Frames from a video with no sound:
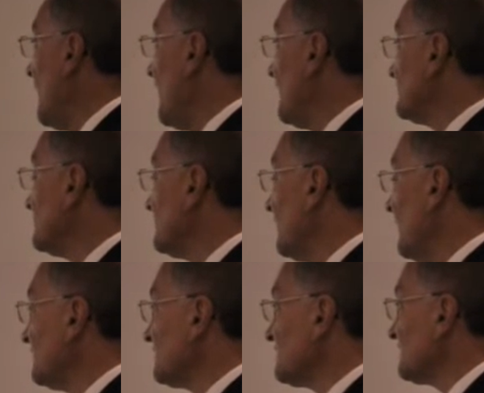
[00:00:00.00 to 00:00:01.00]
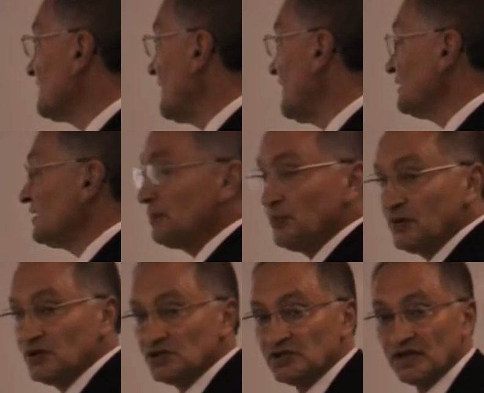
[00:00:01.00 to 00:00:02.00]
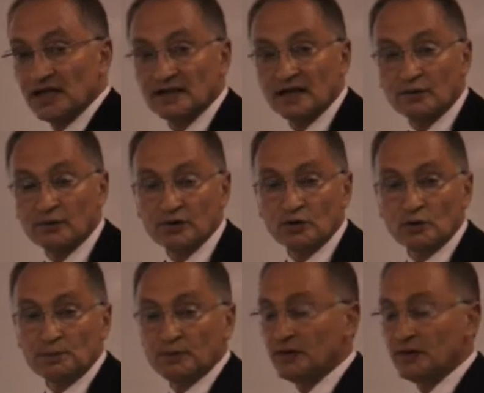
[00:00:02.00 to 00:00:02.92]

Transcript: And understand and appreciate that we all